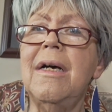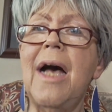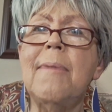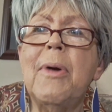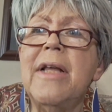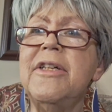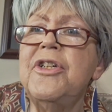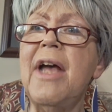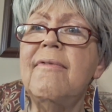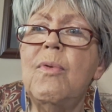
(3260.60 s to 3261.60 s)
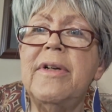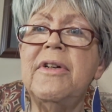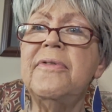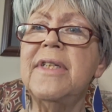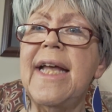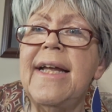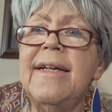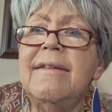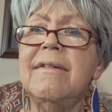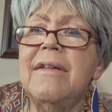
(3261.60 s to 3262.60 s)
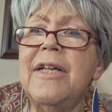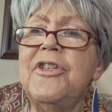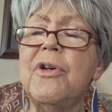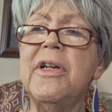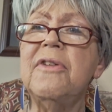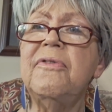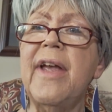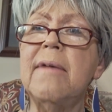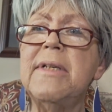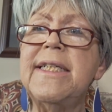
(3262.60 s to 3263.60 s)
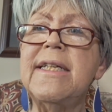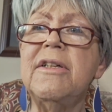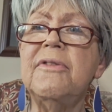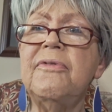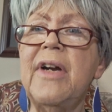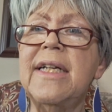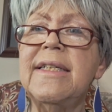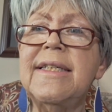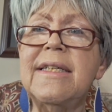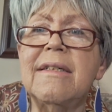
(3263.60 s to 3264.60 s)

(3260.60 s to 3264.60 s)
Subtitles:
I pray that you have a wonderful day. Enjoy your families and your friends.